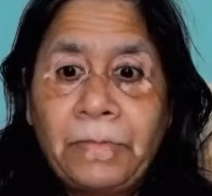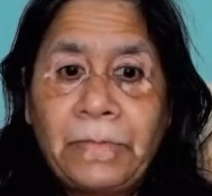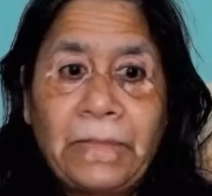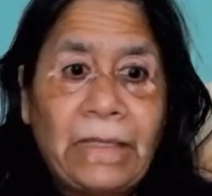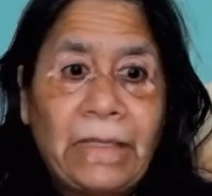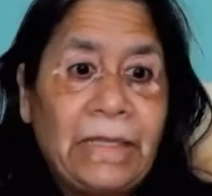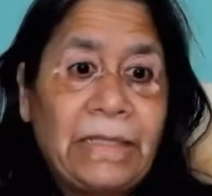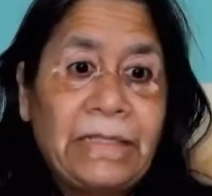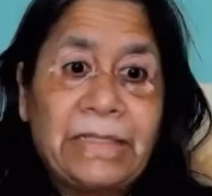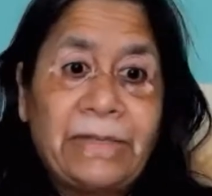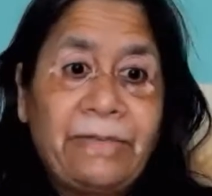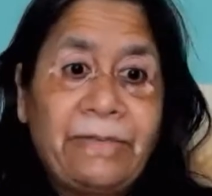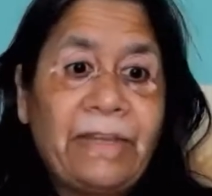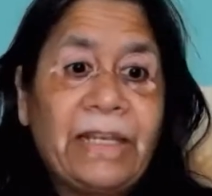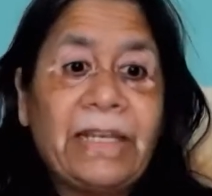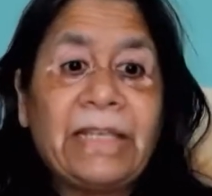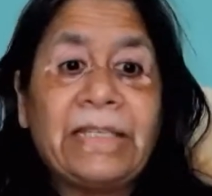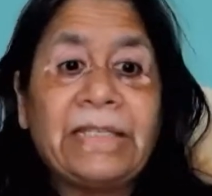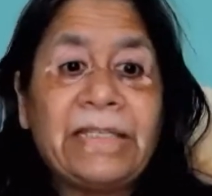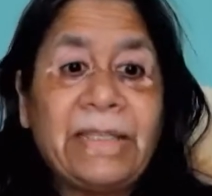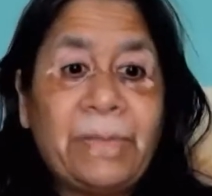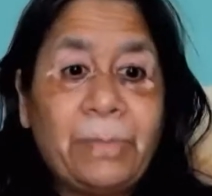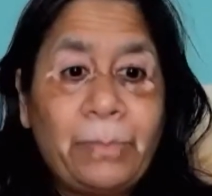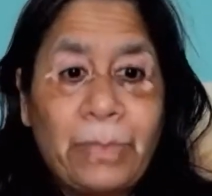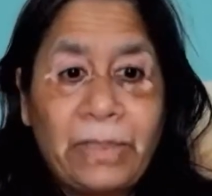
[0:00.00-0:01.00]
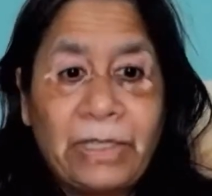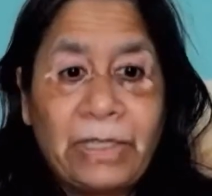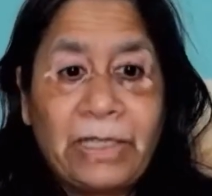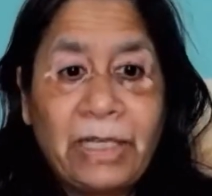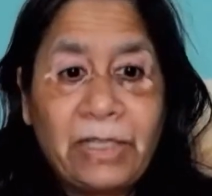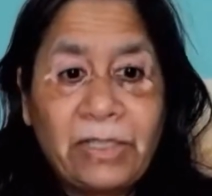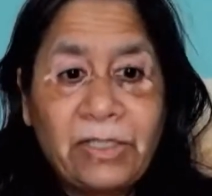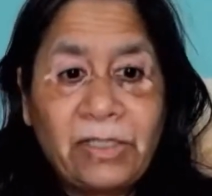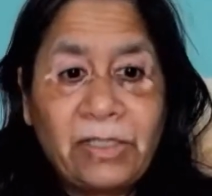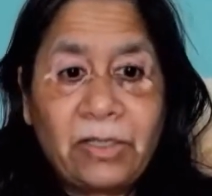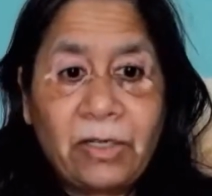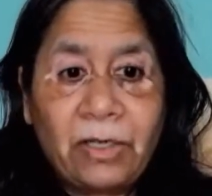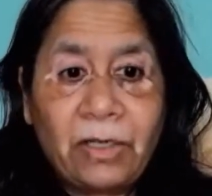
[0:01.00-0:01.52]
It's a very simple
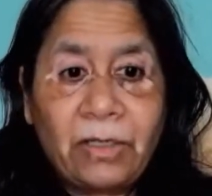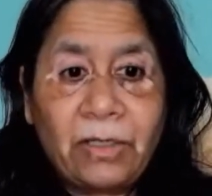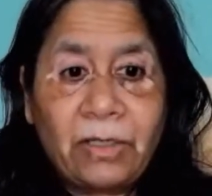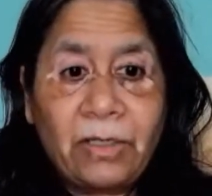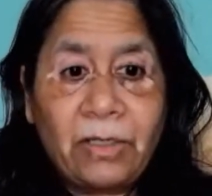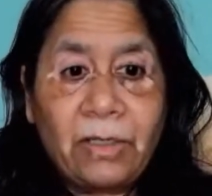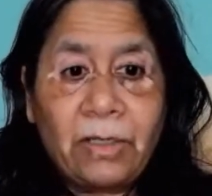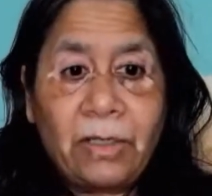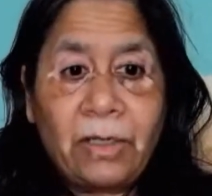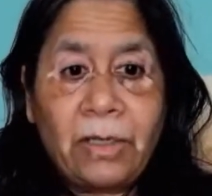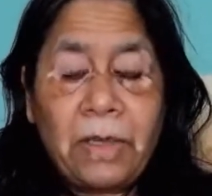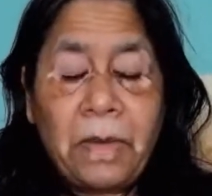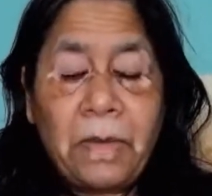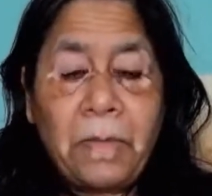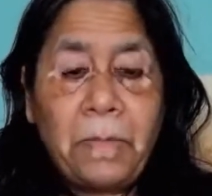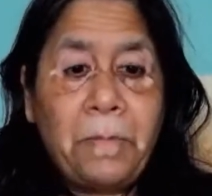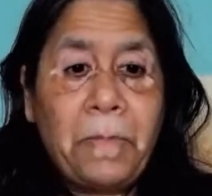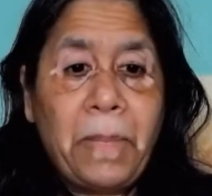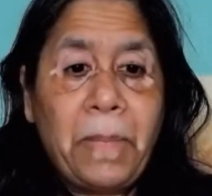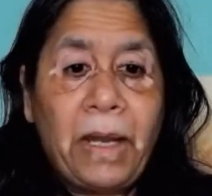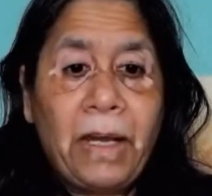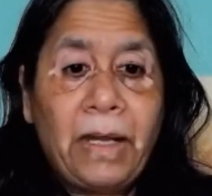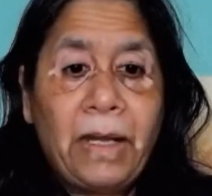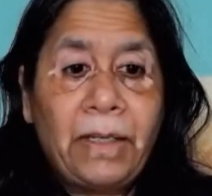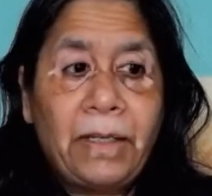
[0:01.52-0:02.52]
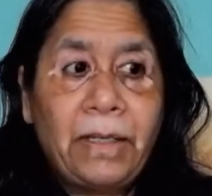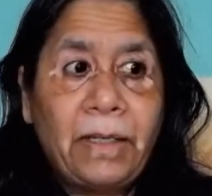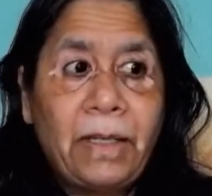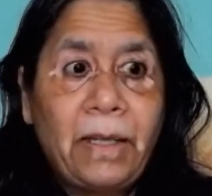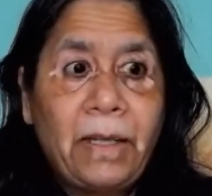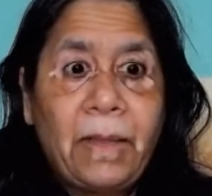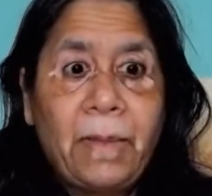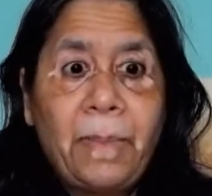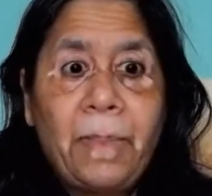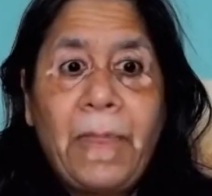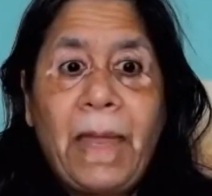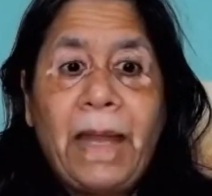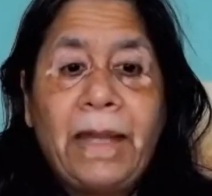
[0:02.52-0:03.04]
construct, but
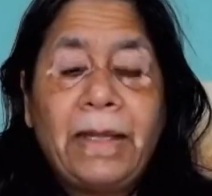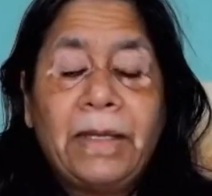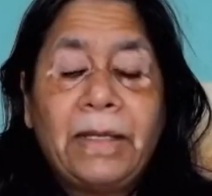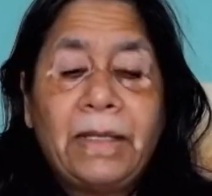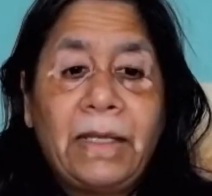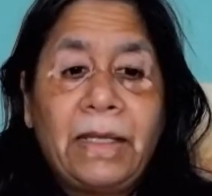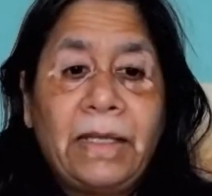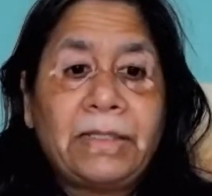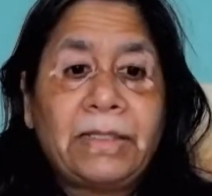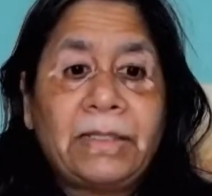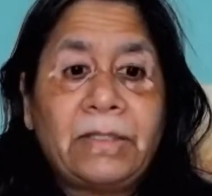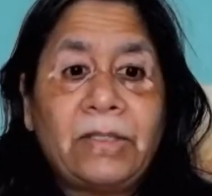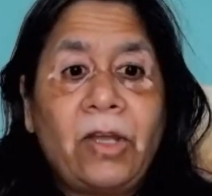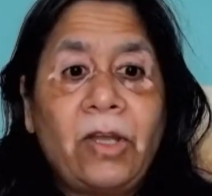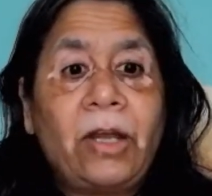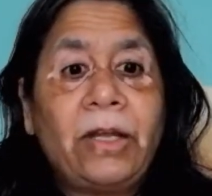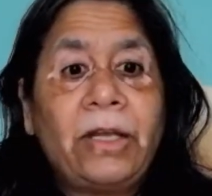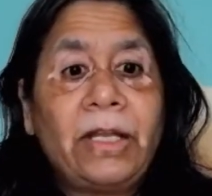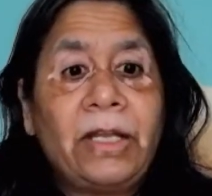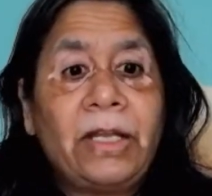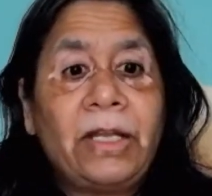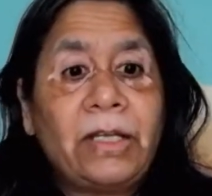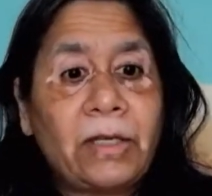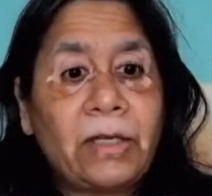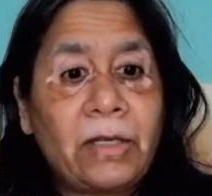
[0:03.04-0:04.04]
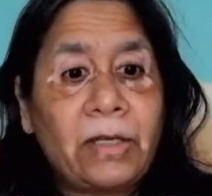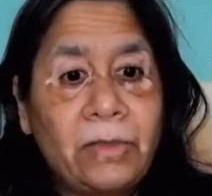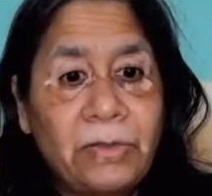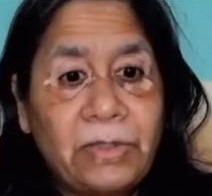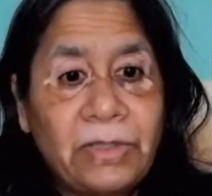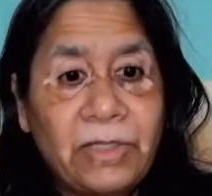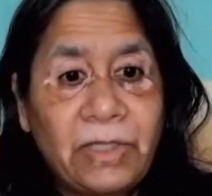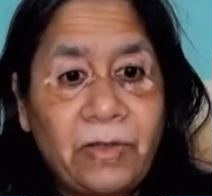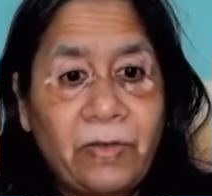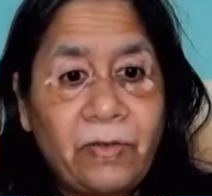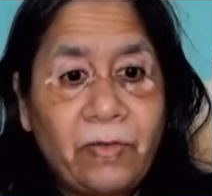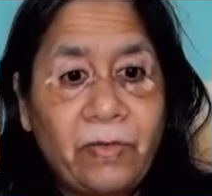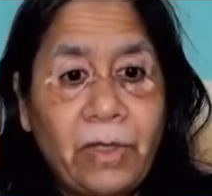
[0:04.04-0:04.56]
that is not
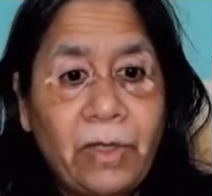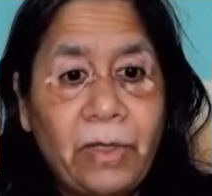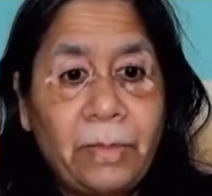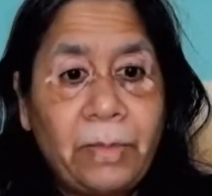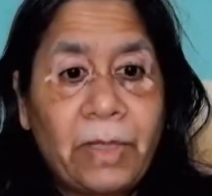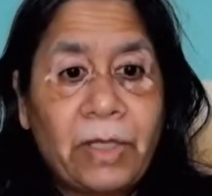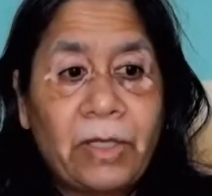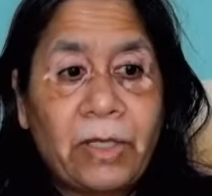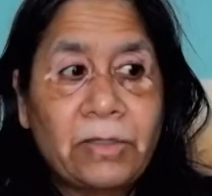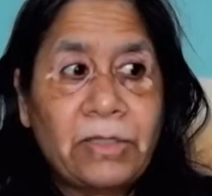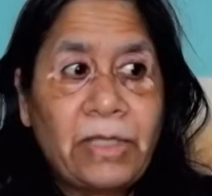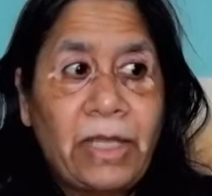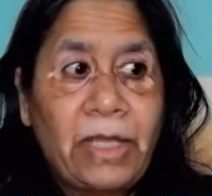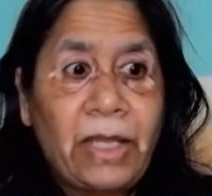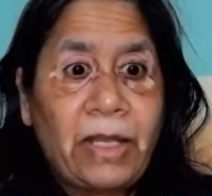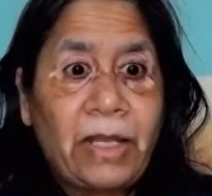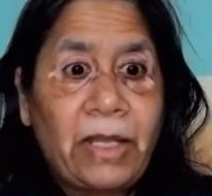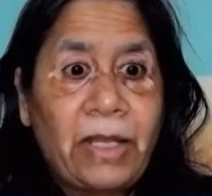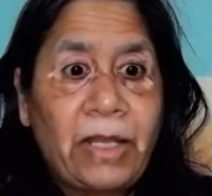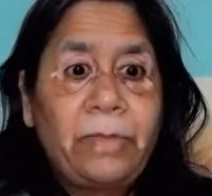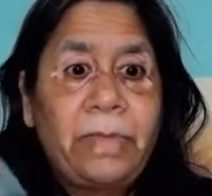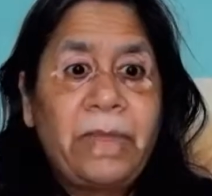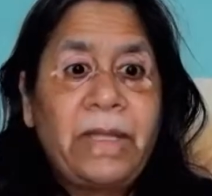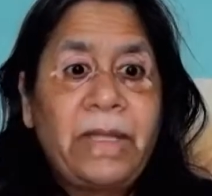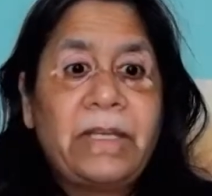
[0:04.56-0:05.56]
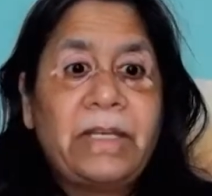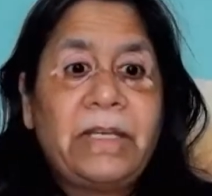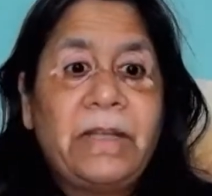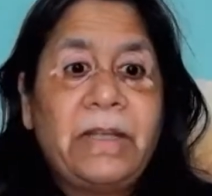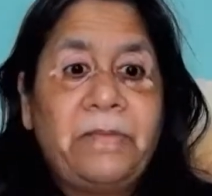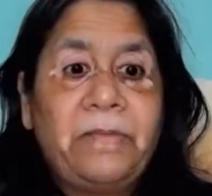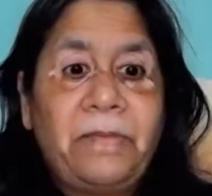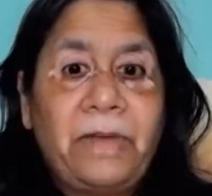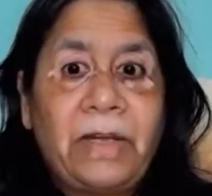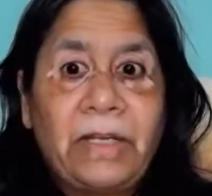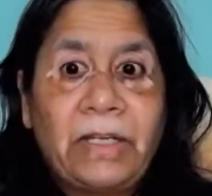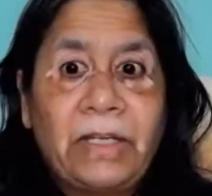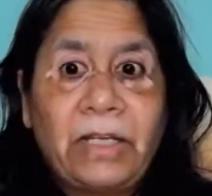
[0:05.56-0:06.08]
inclusive, because there could be a
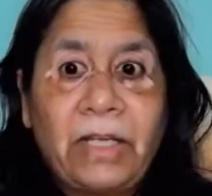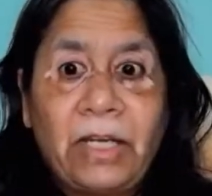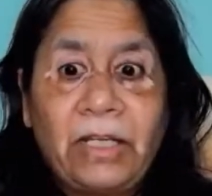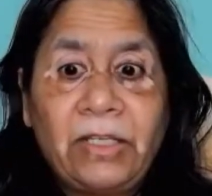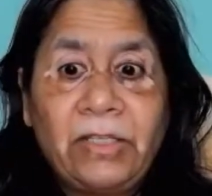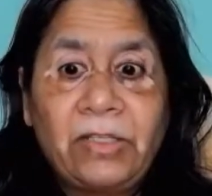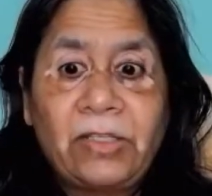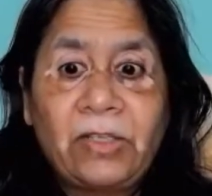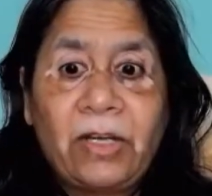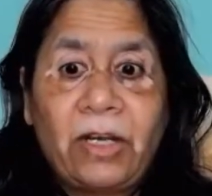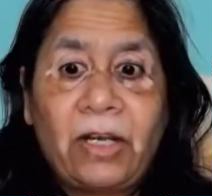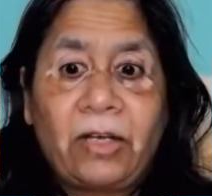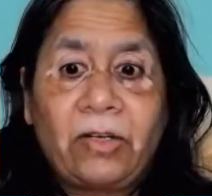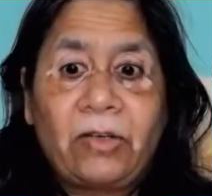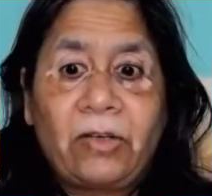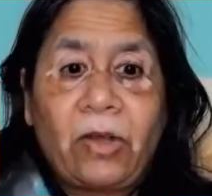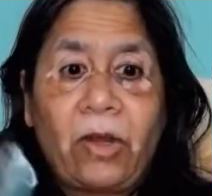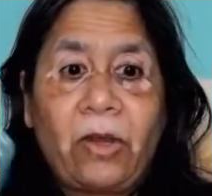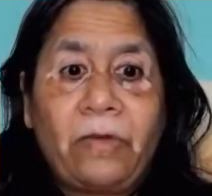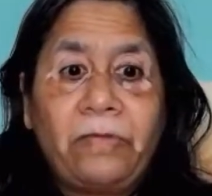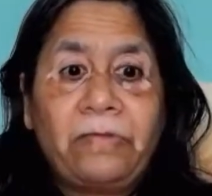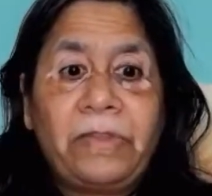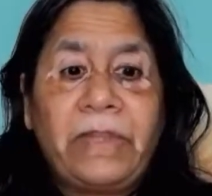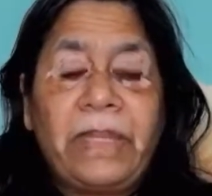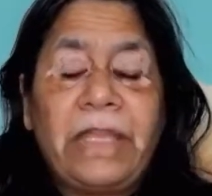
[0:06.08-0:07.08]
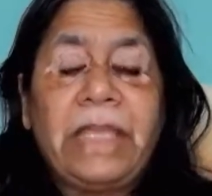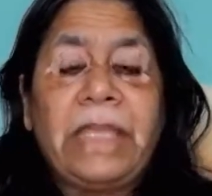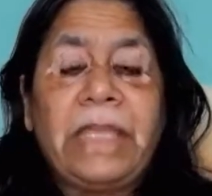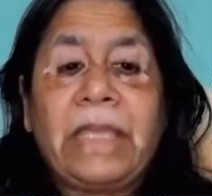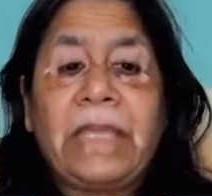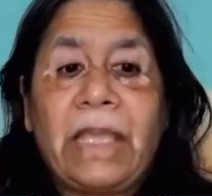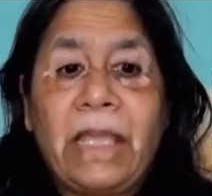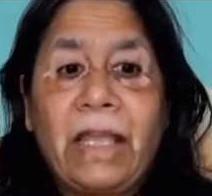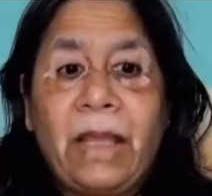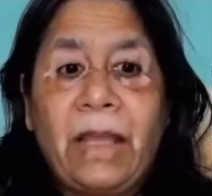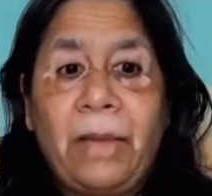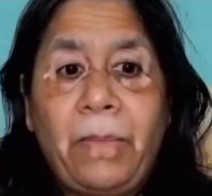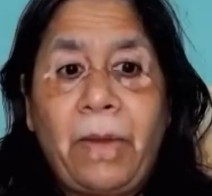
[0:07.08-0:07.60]
different construct of
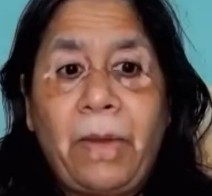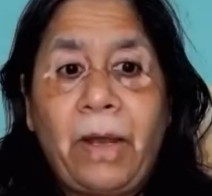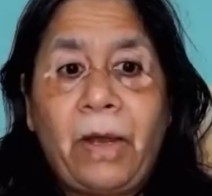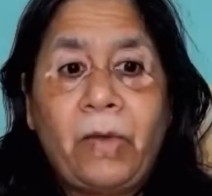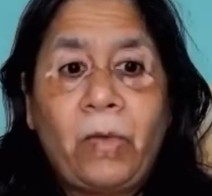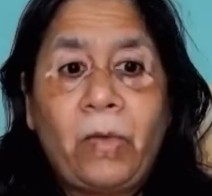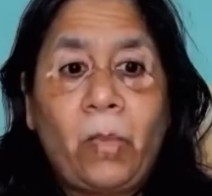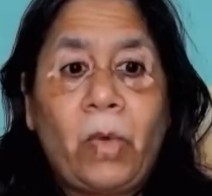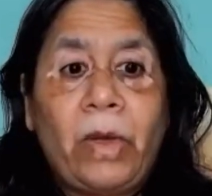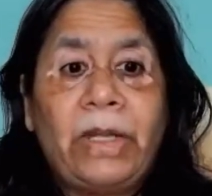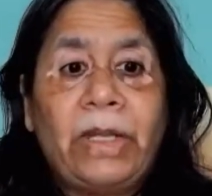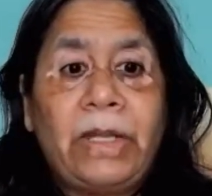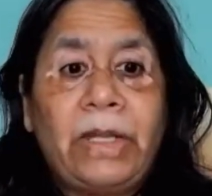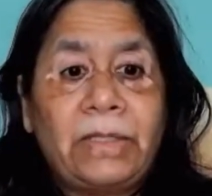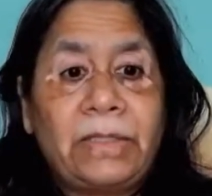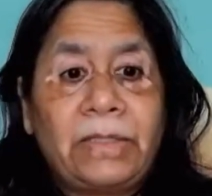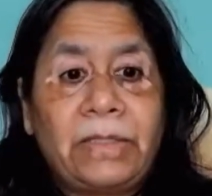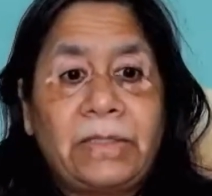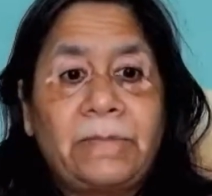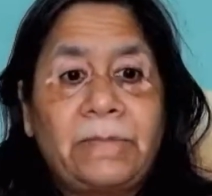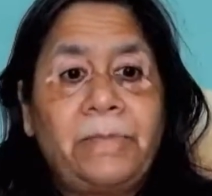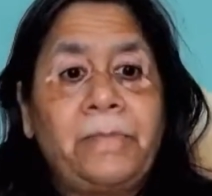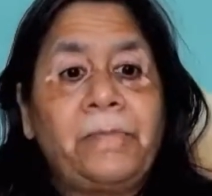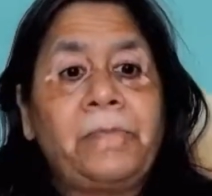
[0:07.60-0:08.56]
thinking about what is